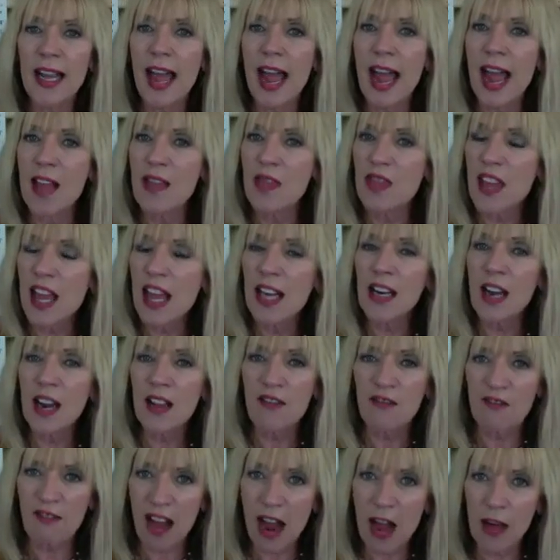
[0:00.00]
And then I
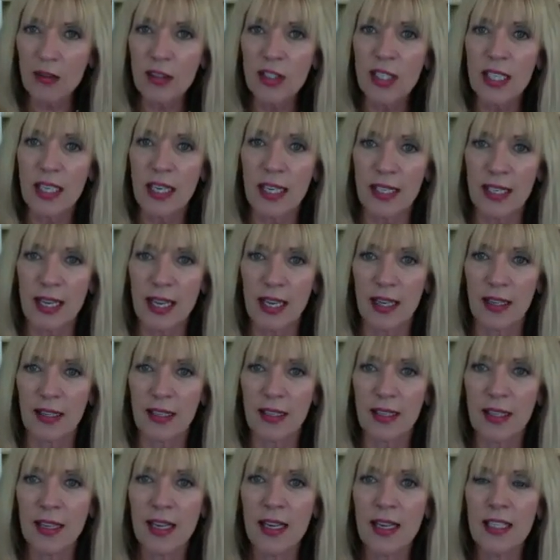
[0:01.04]
found it again.
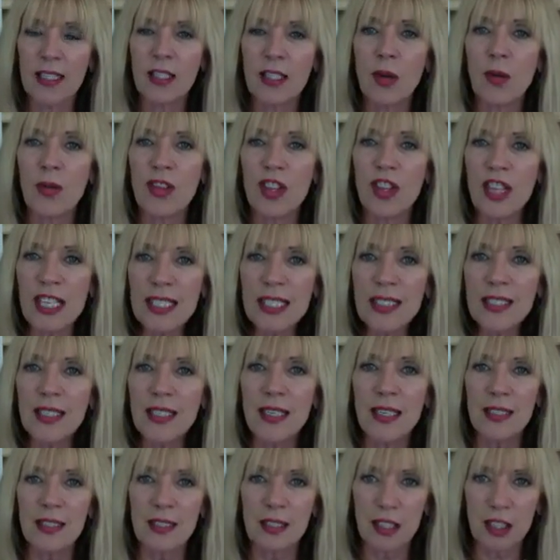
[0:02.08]
So this
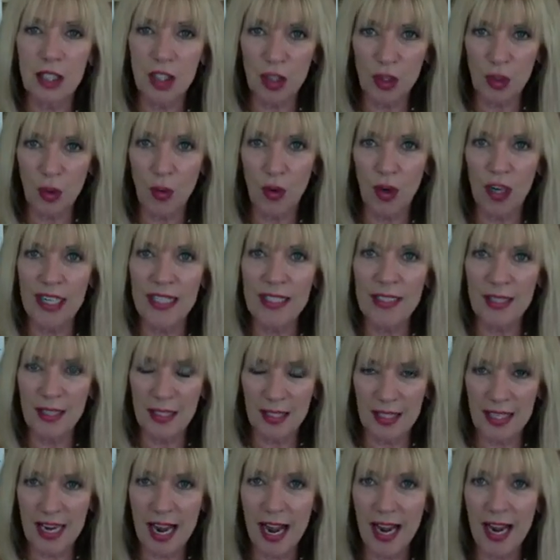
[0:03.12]
is the story
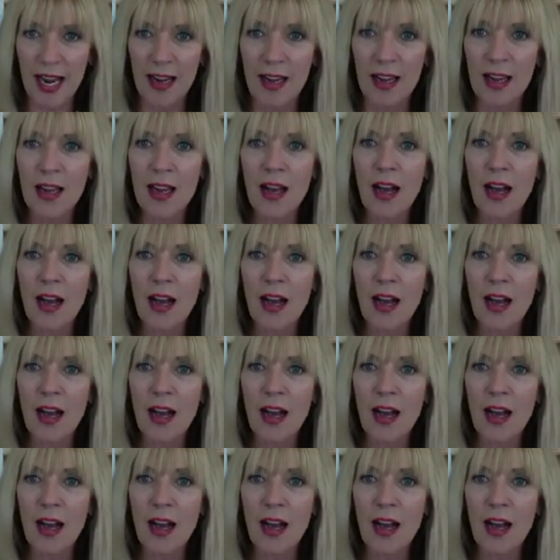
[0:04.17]
today.